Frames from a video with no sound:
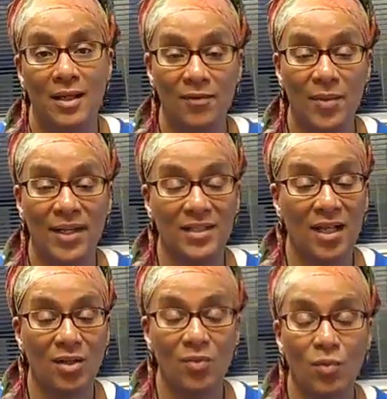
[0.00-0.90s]
Everybody is
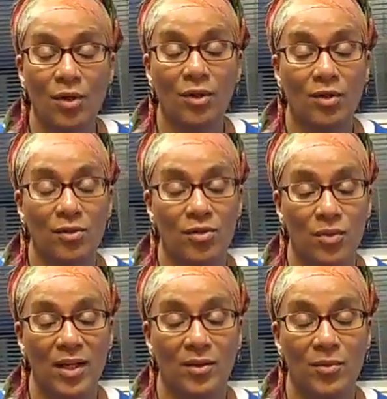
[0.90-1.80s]
not going to work
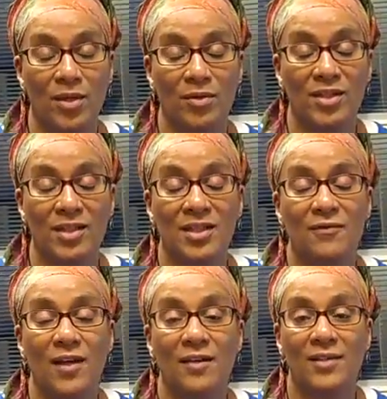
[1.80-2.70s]
straight
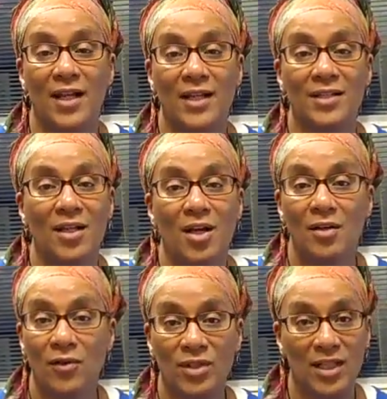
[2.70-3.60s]
365 days
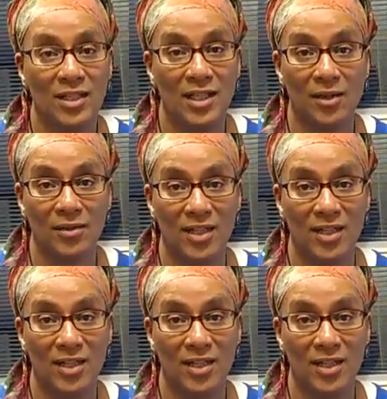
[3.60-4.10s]
for 10 years.